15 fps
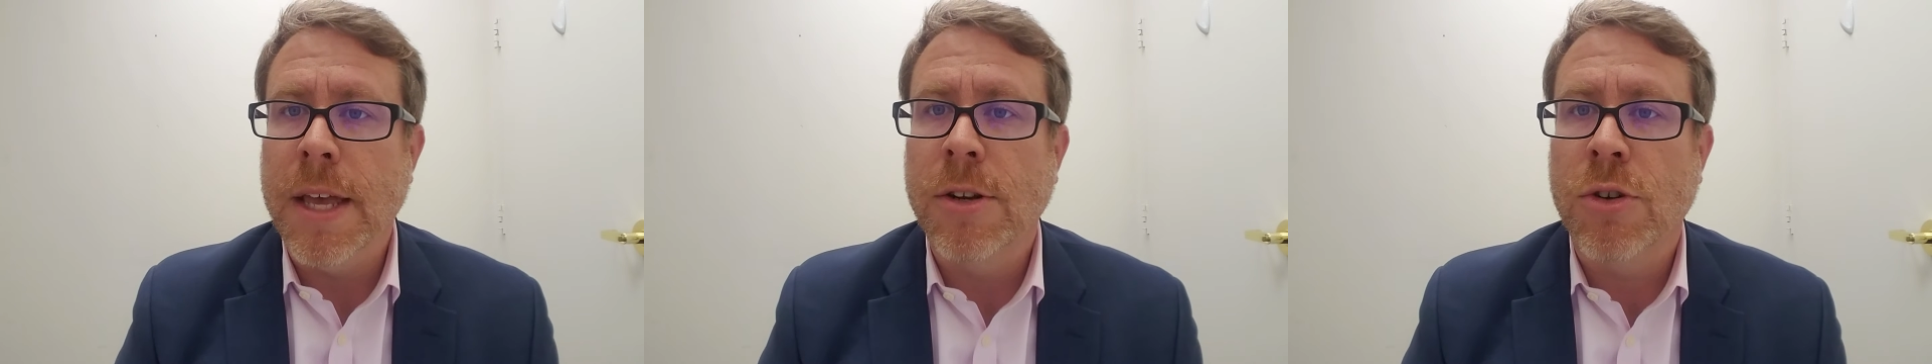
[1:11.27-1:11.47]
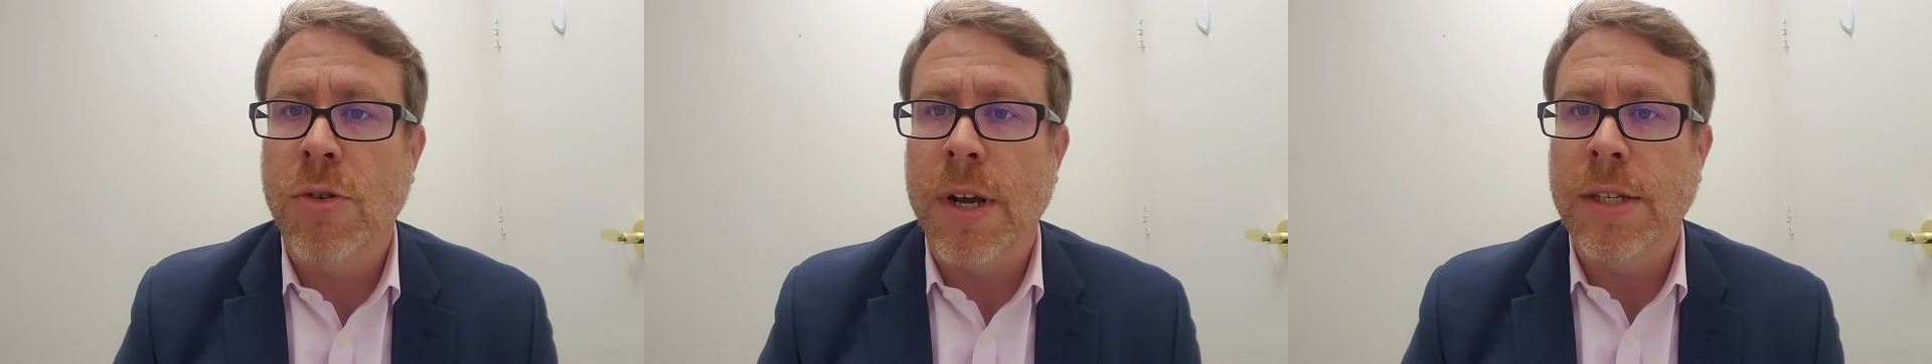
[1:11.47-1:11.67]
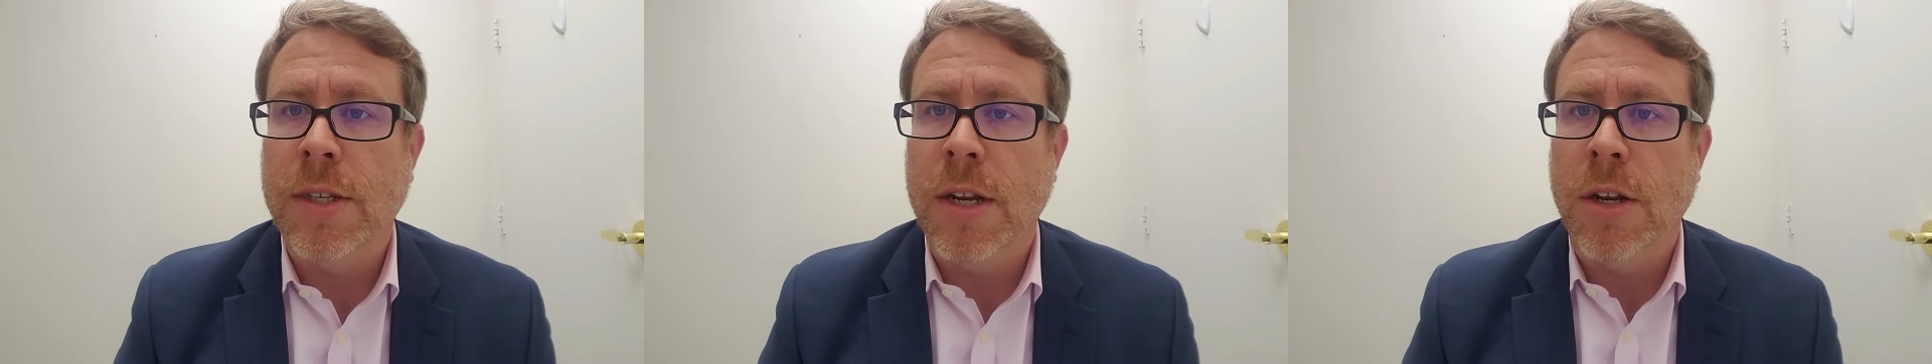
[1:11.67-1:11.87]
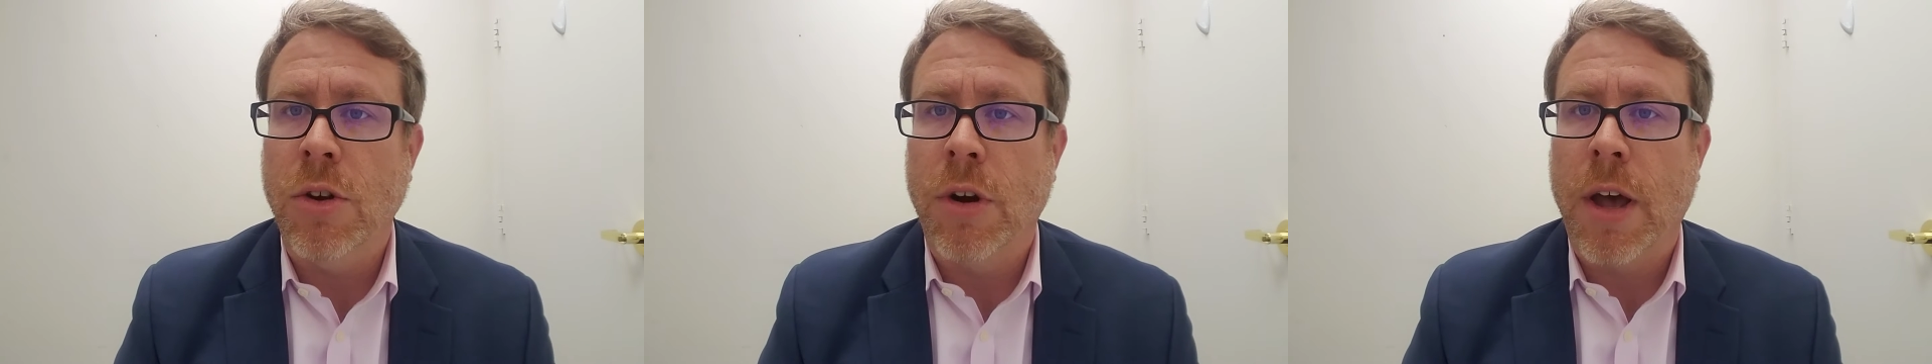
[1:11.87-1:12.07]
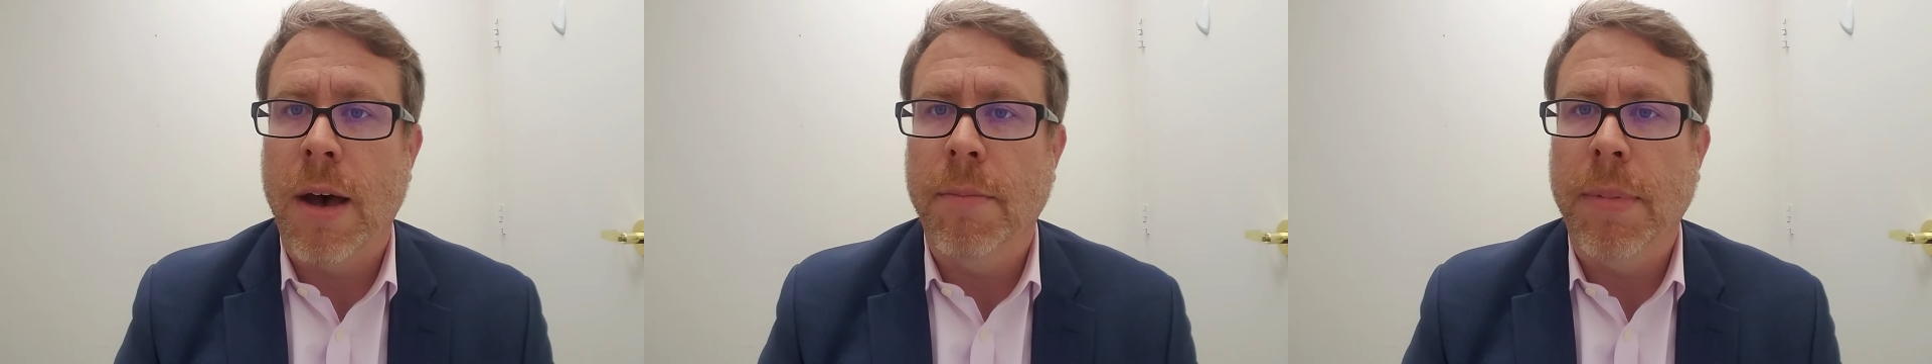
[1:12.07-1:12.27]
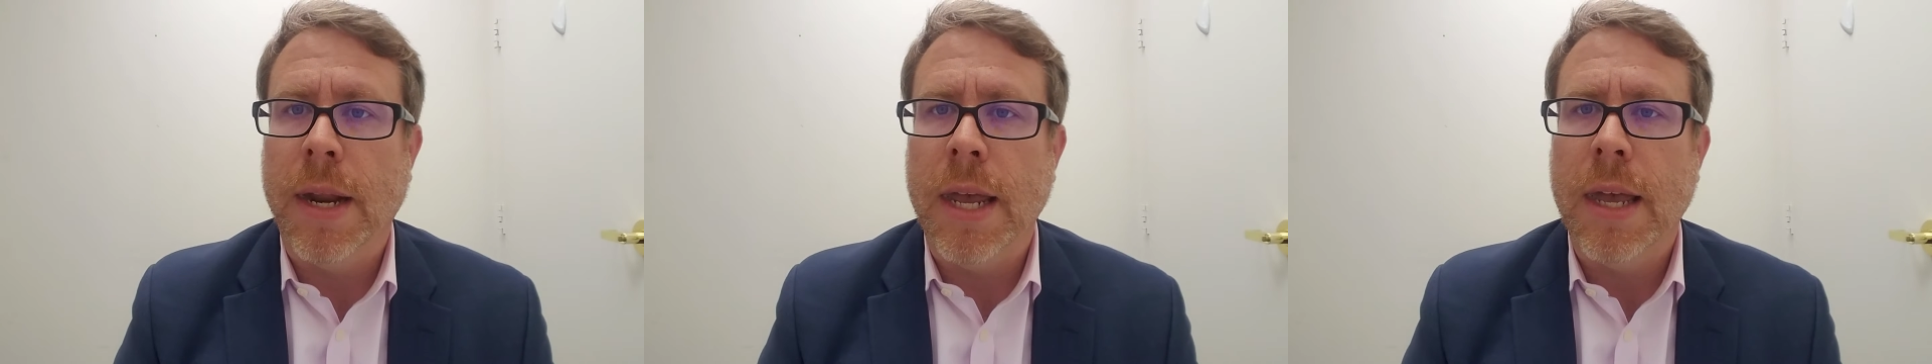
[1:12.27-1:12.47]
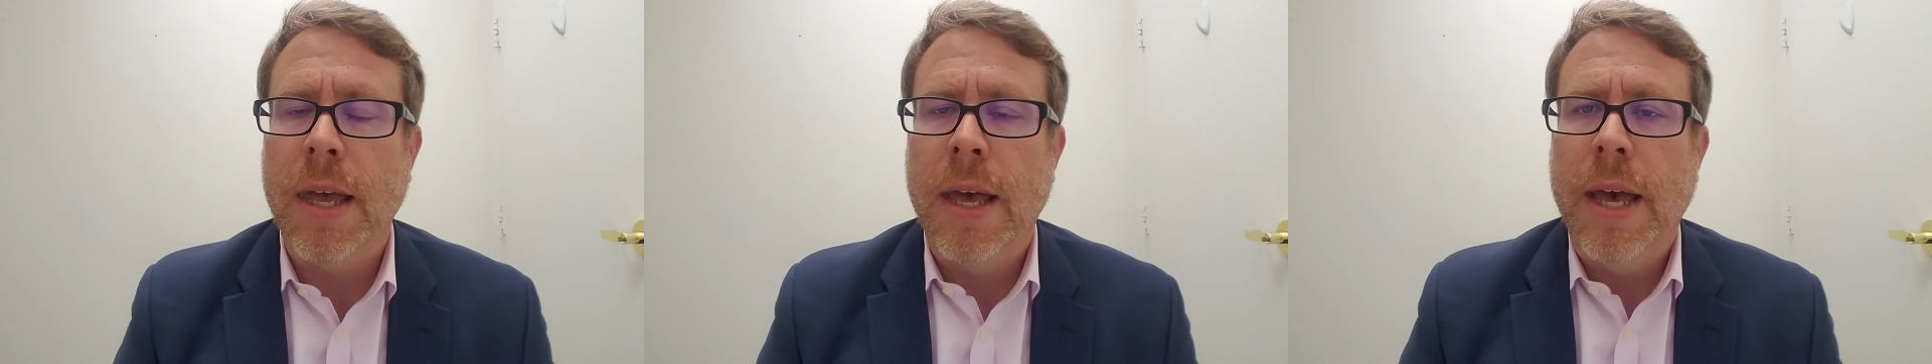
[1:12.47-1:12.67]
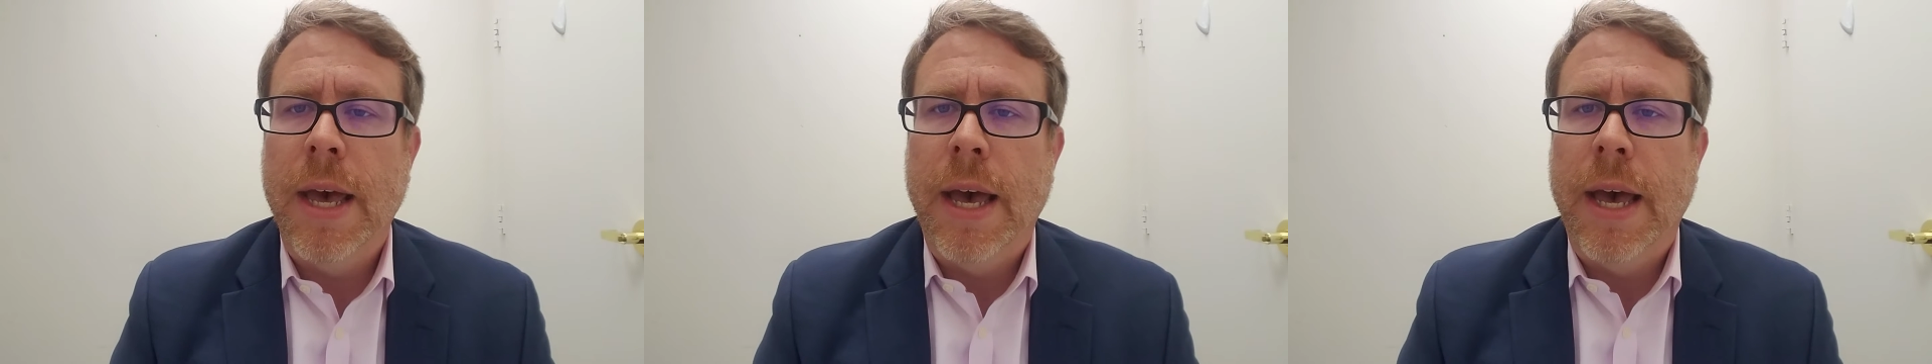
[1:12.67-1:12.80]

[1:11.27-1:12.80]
interested in your company.